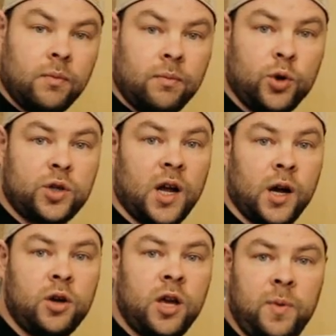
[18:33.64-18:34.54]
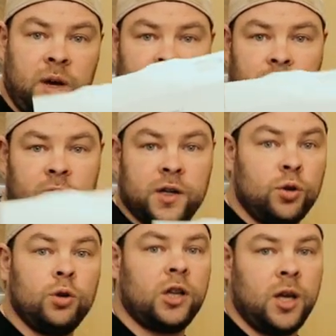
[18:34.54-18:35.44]
Muesli, are you keeping in a fridge?
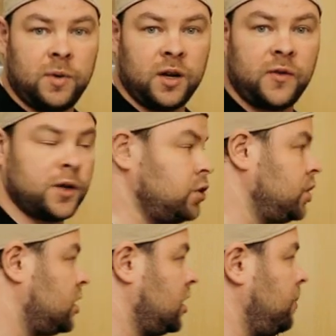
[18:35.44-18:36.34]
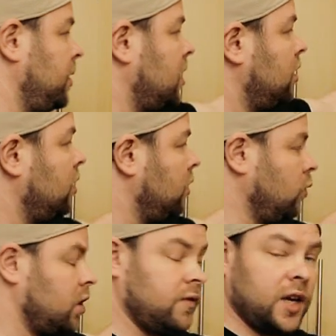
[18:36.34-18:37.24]
You're not keeping in the fridge. You're just keeping in
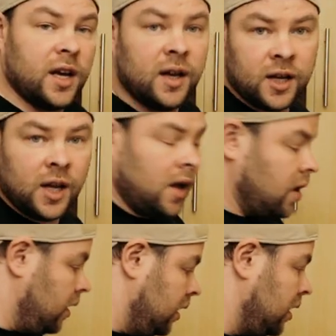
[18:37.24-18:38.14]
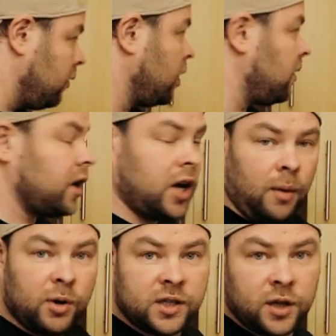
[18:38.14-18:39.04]
one of the one of the
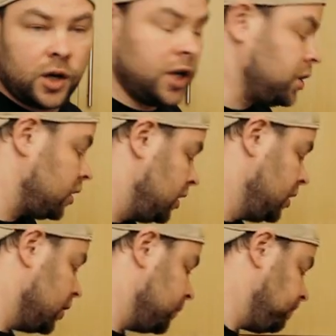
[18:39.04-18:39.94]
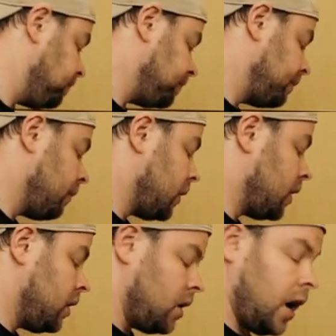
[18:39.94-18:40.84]
cupboards in your kitchen, isn't it?
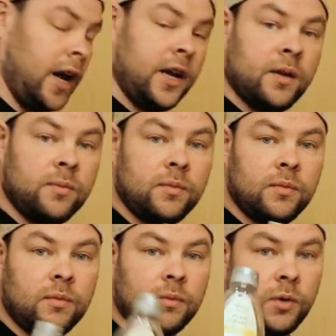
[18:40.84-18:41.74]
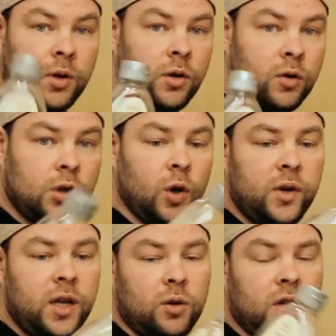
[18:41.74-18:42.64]
Honey, you don't
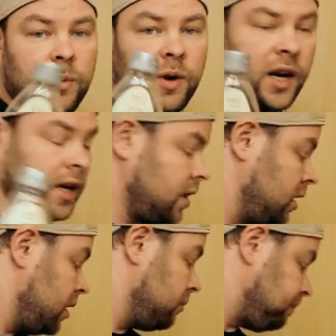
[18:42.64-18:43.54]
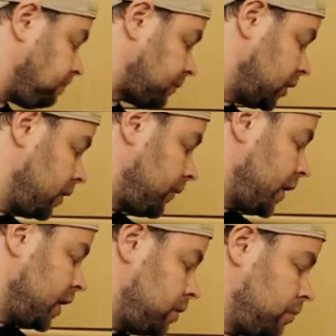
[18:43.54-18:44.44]
need to keep honey in the
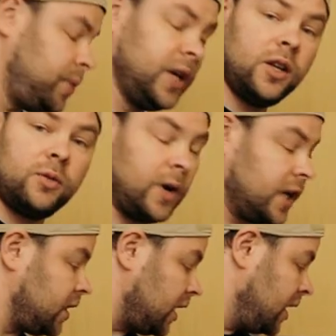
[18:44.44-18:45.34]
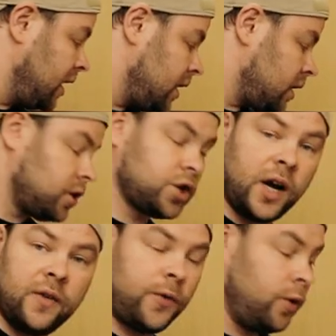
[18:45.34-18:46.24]
fridge. Peanut butter,
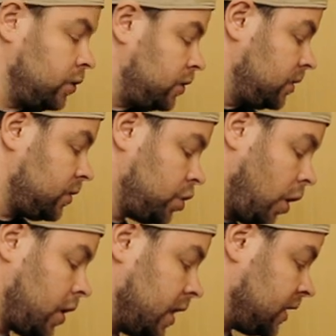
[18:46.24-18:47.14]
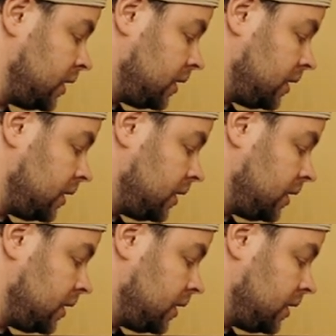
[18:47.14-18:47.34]
dry fruit, chocolate.